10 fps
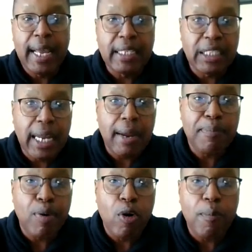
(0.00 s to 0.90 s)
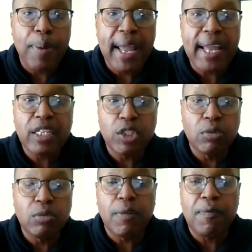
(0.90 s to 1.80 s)
and JanPro pays
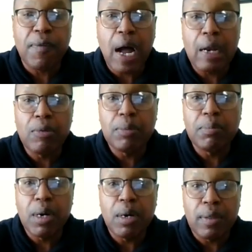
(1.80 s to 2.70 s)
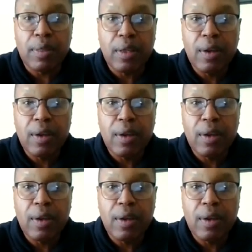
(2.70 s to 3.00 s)
you the following month